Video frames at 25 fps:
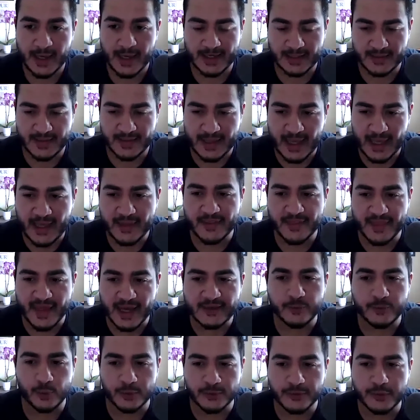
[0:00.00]
And in the end,
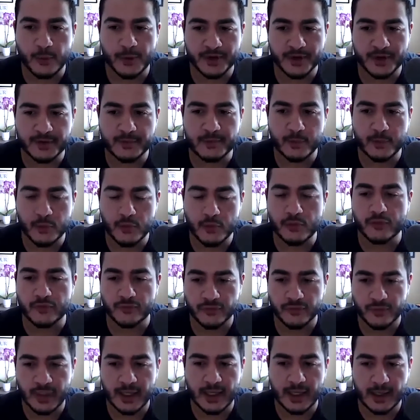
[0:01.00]
that's what's going to
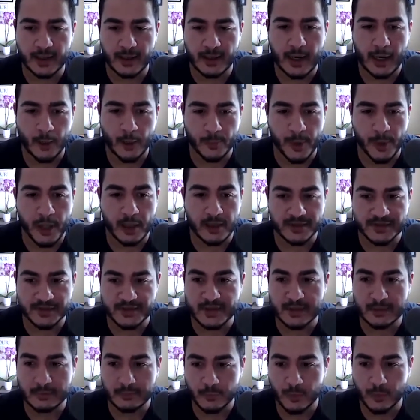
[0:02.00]
move our
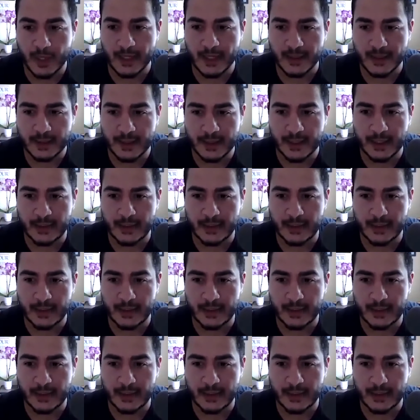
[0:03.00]
policy, right?